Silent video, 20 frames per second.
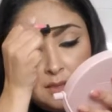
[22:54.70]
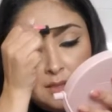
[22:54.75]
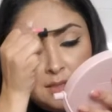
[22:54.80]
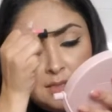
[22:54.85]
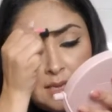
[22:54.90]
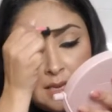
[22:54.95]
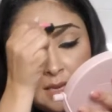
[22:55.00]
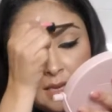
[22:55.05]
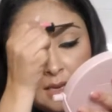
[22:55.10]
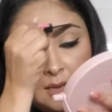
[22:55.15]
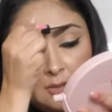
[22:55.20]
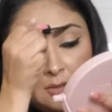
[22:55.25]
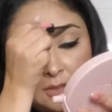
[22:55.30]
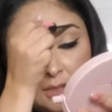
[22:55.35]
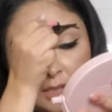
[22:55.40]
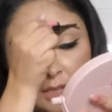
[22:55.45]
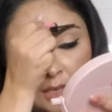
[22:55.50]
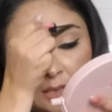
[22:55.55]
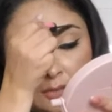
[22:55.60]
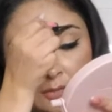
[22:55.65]
Down,
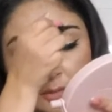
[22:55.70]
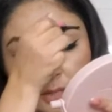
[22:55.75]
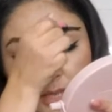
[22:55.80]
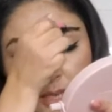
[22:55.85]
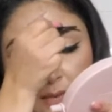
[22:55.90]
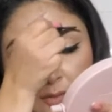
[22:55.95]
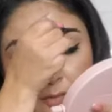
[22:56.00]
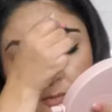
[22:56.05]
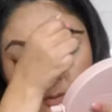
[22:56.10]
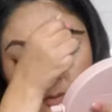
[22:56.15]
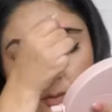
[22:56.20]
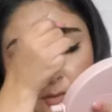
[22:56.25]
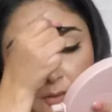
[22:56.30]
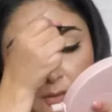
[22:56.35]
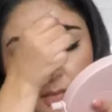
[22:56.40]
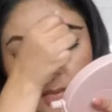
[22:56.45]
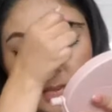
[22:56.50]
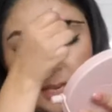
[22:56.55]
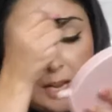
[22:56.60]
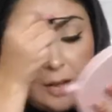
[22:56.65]
down, down.
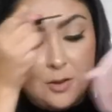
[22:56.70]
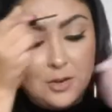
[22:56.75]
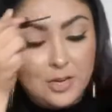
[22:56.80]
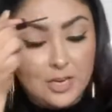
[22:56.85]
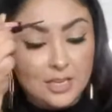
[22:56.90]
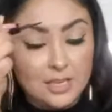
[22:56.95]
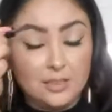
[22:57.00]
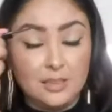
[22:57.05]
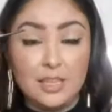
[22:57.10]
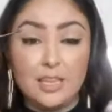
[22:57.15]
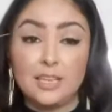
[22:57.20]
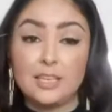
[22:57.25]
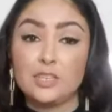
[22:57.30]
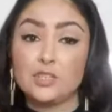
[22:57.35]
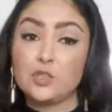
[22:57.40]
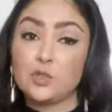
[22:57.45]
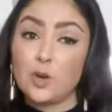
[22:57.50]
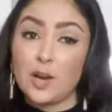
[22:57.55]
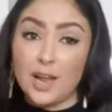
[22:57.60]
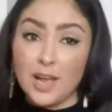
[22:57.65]
Okay, now you're gonna let
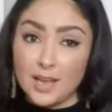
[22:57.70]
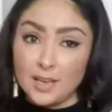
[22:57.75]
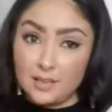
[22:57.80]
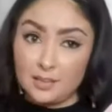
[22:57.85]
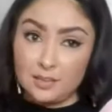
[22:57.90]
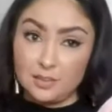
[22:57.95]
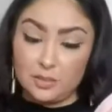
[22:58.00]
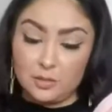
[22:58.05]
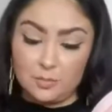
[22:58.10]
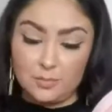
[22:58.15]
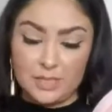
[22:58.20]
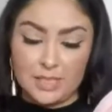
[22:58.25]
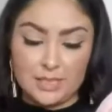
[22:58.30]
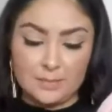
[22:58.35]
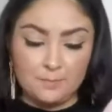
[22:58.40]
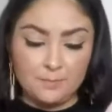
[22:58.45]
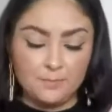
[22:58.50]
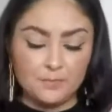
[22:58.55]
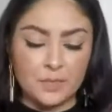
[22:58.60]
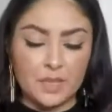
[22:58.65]
it dry a little bit
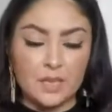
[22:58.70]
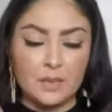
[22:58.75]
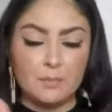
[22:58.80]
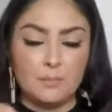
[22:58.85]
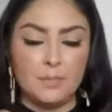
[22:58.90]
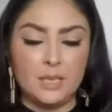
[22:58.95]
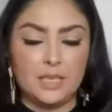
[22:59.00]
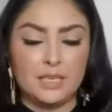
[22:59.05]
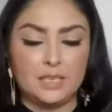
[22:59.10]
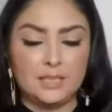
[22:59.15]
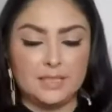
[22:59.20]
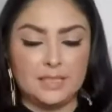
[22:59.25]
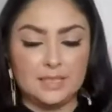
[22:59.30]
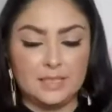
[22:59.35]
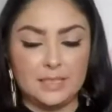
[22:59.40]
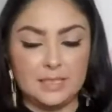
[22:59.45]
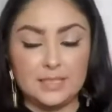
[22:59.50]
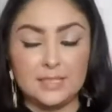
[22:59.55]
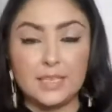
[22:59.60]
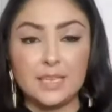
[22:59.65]
because
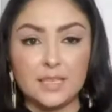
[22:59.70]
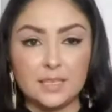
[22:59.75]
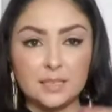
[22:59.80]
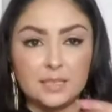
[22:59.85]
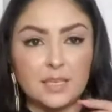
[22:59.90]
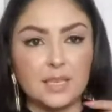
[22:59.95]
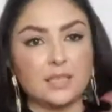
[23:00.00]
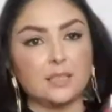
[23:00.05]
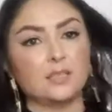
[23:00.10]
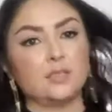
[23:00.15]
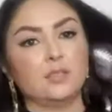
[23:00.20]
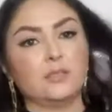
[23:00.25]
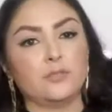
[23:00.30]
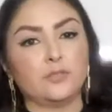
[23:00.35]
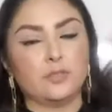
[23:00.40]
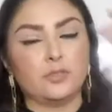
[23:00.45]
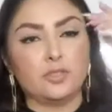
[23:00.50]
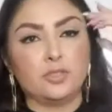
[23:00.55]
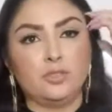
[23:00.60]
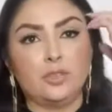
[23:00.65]
it's a tint, and so of
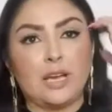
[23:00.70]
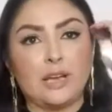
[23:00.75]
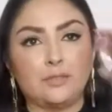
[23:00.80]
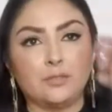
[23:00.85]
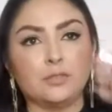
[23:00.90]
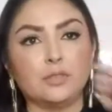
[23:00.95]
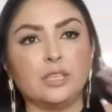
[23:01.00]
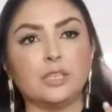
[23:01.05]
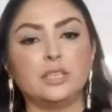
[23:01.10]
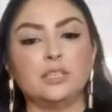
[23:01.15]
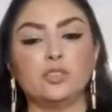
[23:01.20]
course you have to let